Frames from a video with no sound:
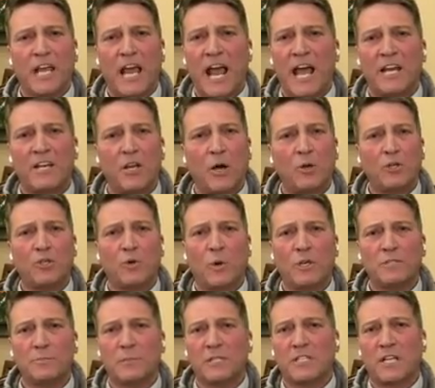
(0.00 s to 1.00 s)
They had no
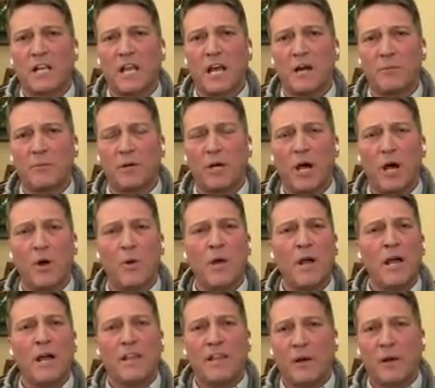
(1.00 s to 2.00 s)
choice but to let them go.
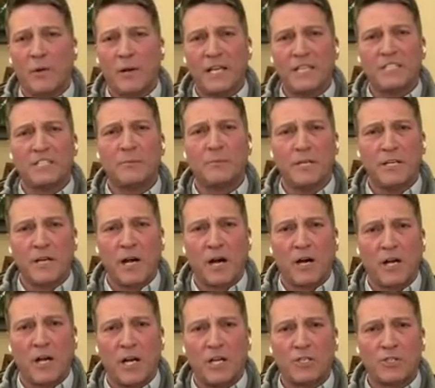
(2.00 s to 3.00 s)
They released them into our
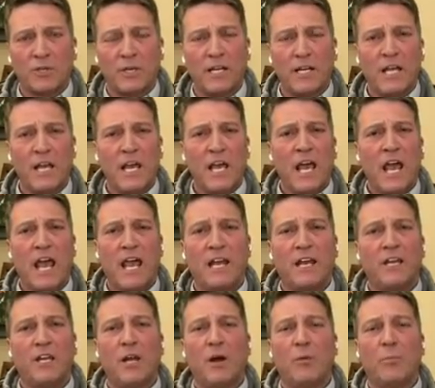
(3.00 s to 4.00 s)
country.
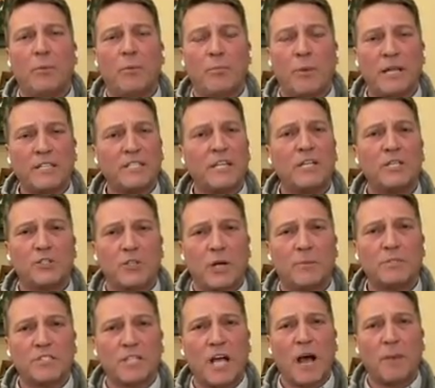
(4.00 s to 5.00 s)
And, you know, President
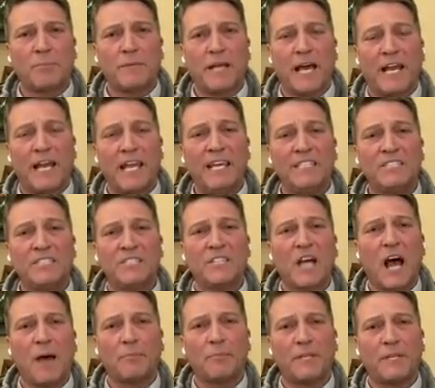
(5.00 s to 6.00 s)
Trump stopped that. He
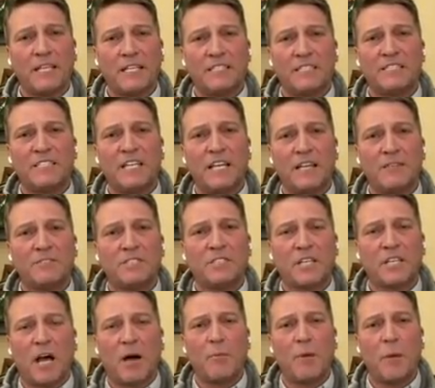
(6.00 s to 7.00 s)
stopped the incentives
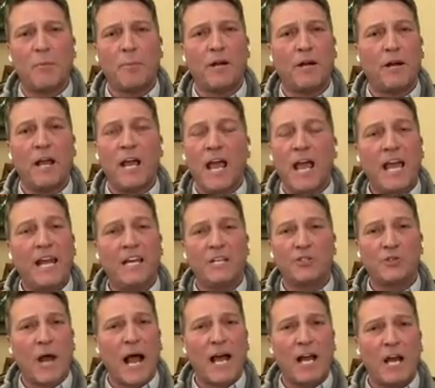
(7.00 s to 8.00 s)
to come up here, and it
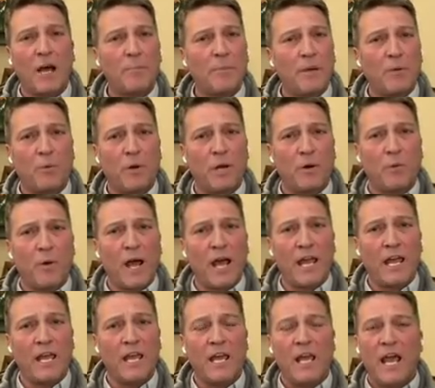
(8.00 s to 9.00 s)
dried up. It went
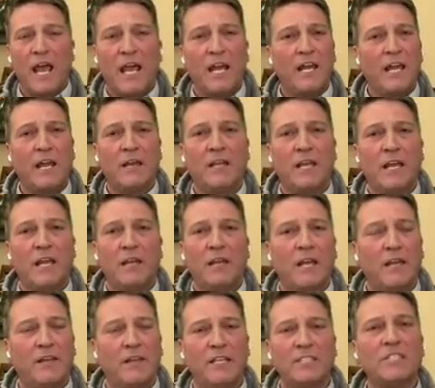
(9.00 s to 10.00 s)
away.
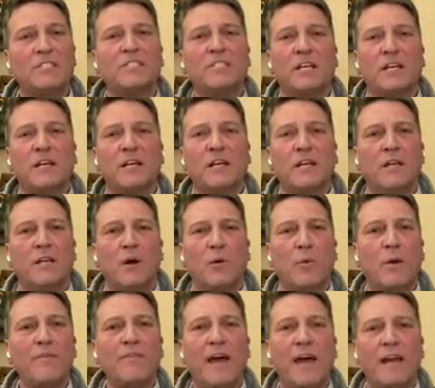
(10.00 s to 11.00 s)
This is
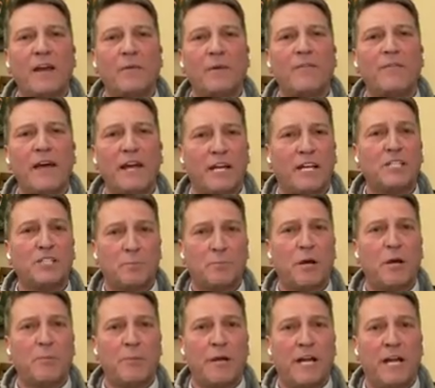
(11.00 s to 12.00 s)
we've had an
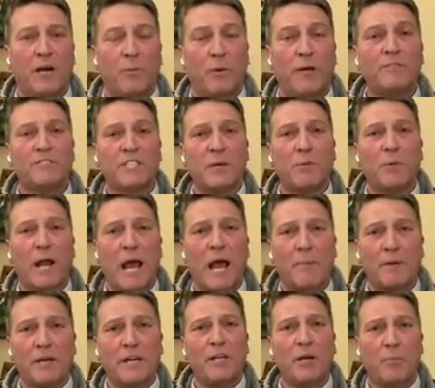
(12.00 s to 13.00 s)
experiment here. We've seen what
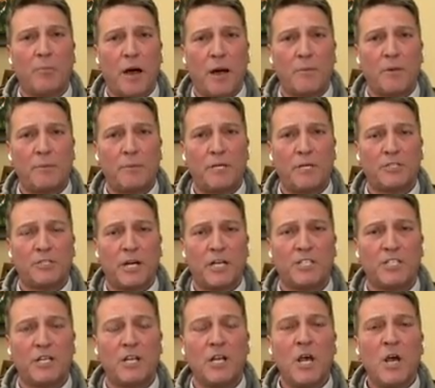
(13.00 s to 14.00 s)
happened in the Obama
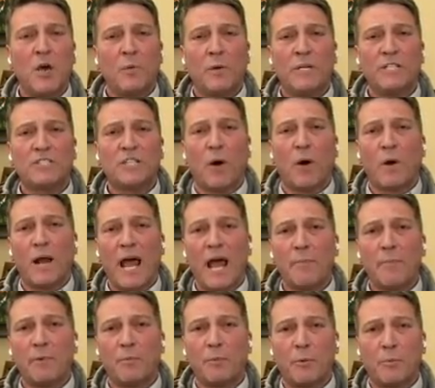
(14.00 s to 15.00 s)
administration. We saw what
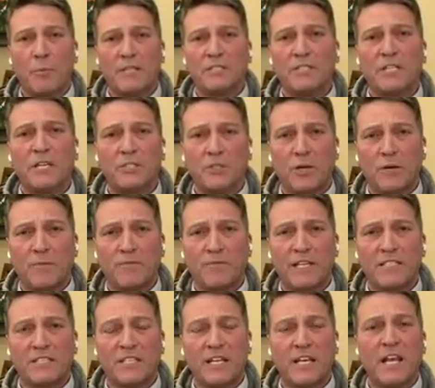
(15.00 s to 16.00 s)
happened when President Trump
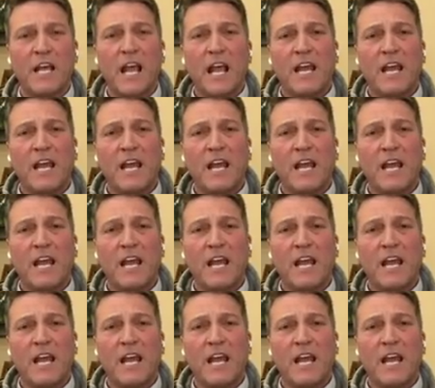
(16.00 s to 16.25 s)
fixed it.